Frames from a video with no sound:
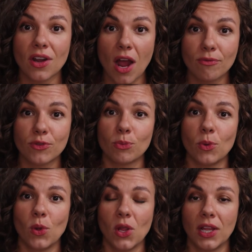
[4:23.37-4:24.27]

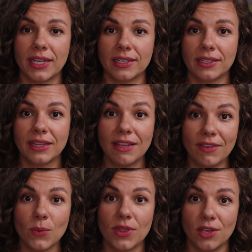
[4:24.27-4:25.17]
comfortable and
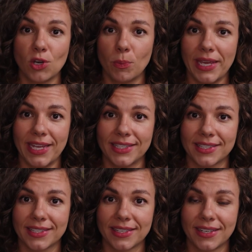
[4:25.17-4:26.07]
living within your
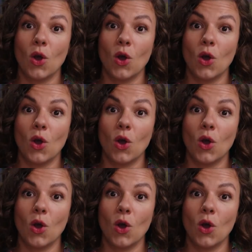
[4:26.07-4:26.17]
means.